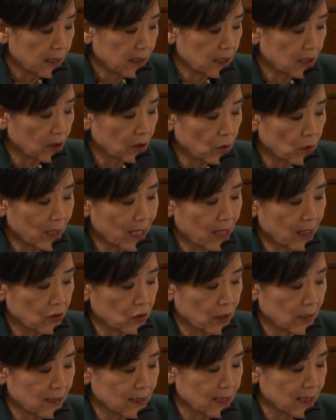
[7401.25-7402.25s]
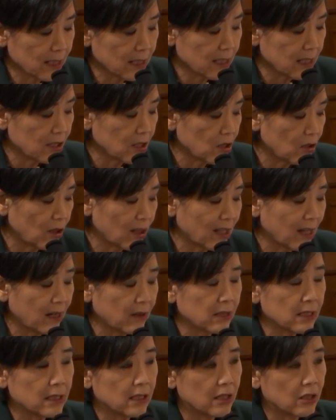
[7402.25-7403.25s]
to
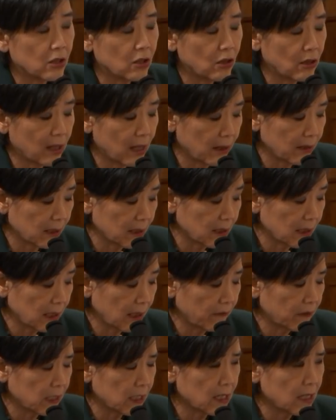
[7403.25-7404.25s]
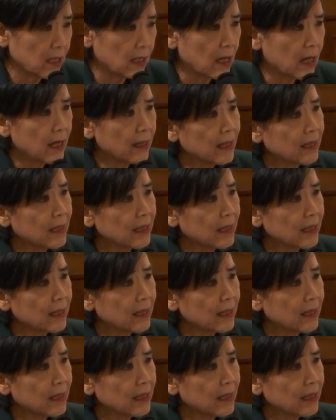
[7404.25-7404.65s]
362,000 in 2017.